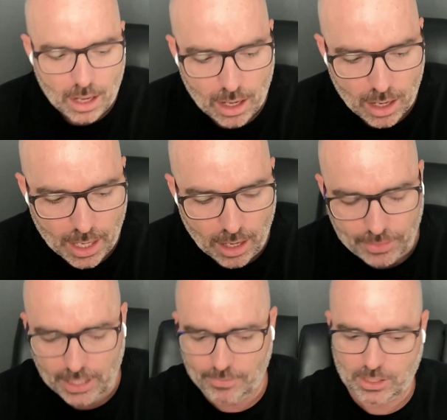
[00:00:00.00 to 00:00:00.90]
And I
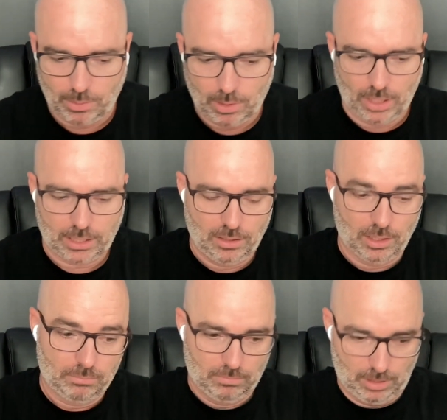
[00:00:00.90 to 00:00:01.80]
think of someone like
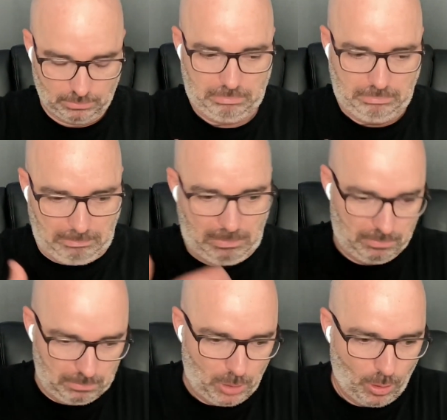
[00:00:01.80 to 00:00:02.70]

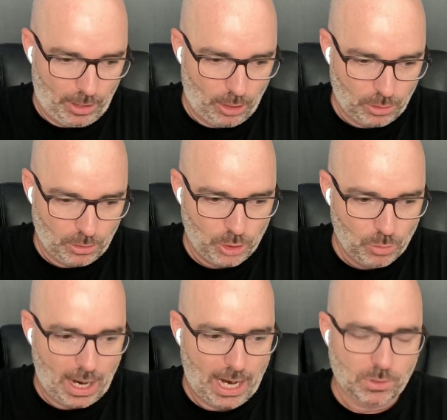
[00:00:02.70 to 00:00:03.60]
who I know that
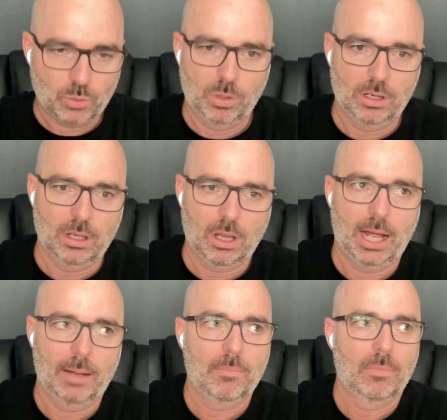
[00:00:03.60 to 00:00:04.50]
you are as well.
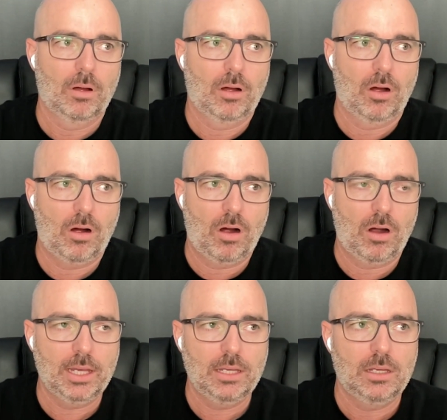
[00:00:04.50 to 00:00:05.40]

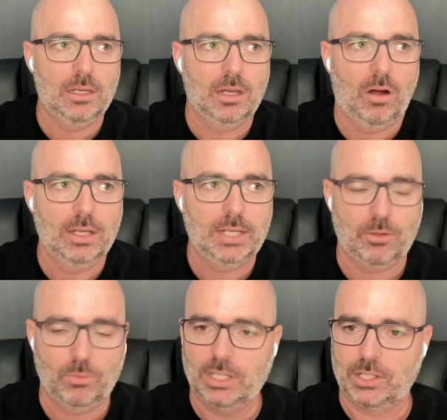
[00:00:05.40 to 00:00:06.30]
I
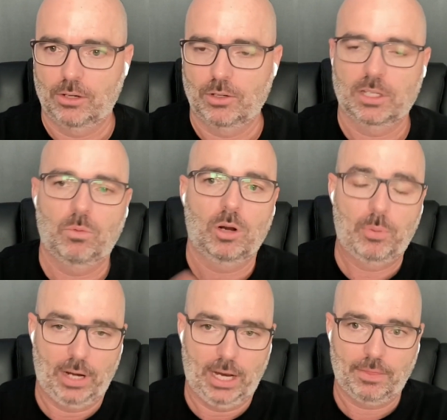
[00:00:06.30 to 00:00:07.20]
take really seriously what I
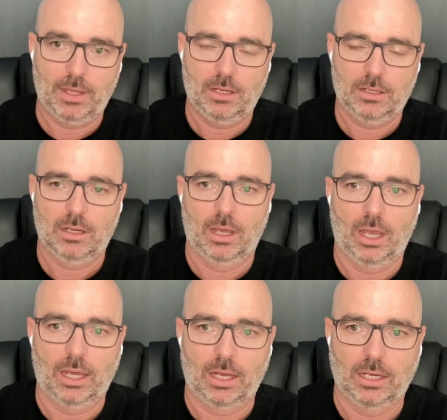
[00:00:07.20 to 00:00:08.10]
put out there
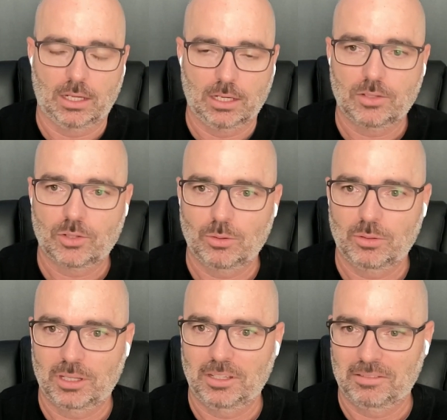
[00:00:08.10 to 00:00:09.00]
into
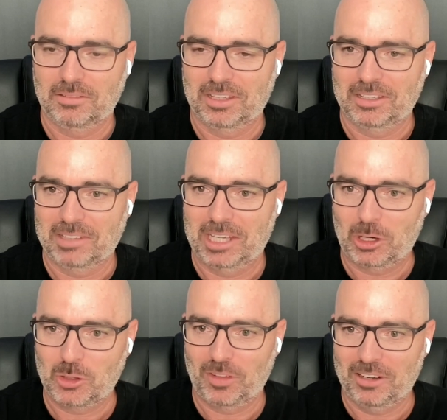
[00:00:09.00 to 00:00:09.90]
the
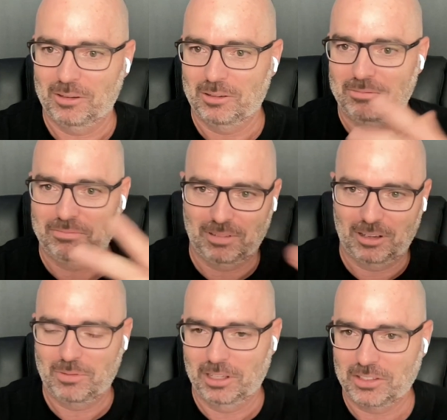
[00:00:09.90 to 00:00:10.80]
ecosphere
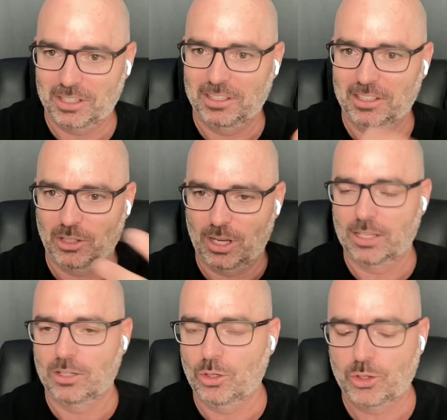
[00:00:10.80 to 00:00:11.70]
of LinkedIn
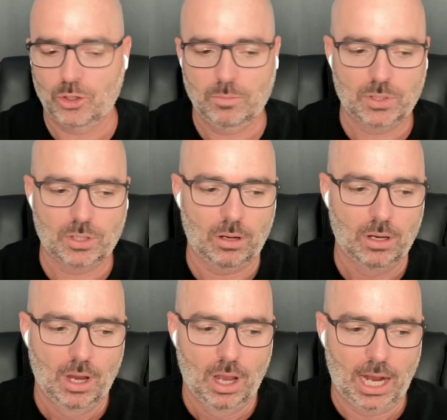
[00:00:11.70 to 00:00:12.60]
and YouTube. So
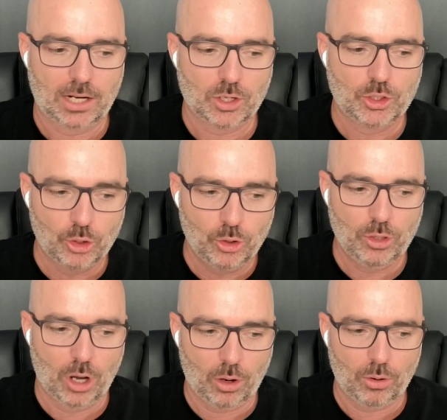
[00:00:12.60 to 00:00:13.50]
because I do
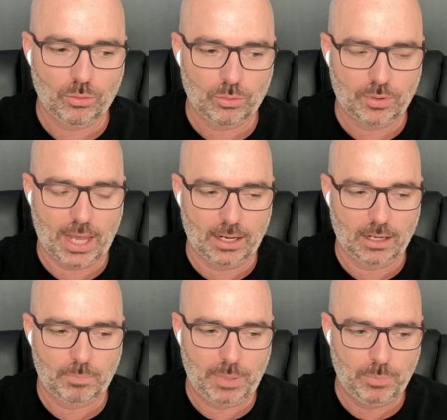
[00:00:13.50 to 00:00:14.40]
know that
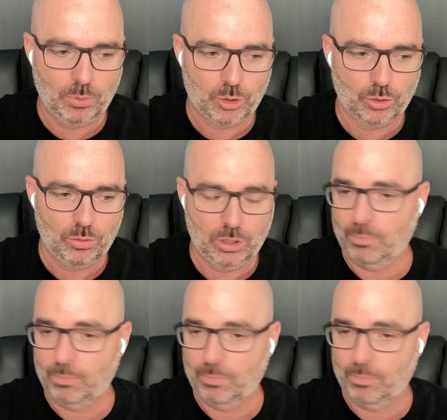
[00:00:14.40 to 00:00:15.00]
people do